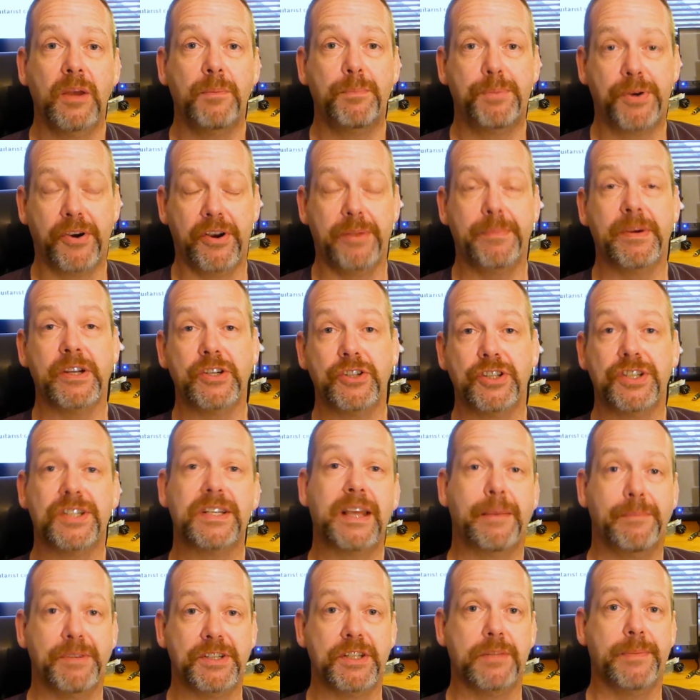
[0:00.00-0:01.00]
pretty much the
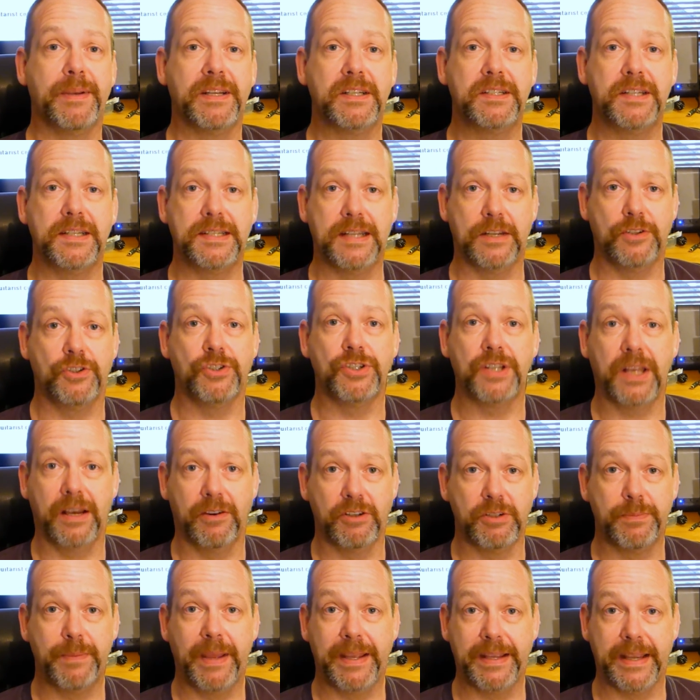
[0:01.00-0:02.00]
same as the mixed decisions that I
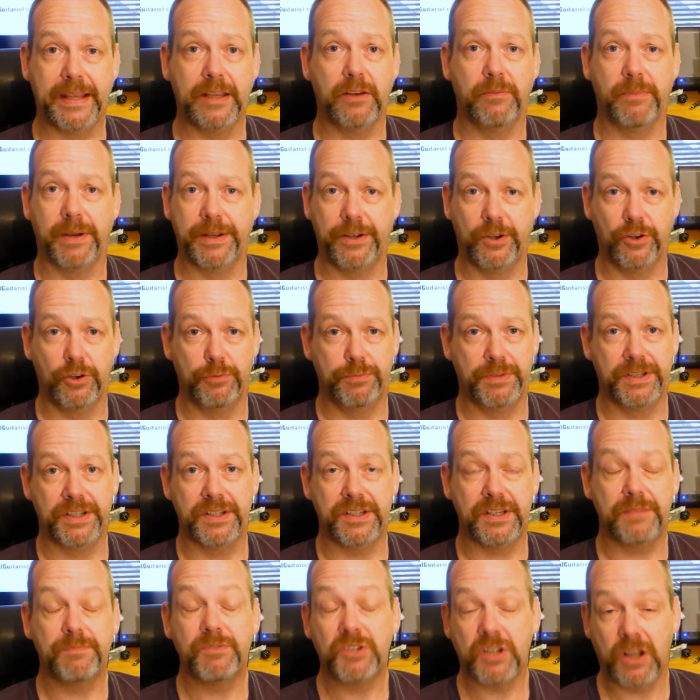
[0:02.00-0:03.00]
was making on my Neumanns.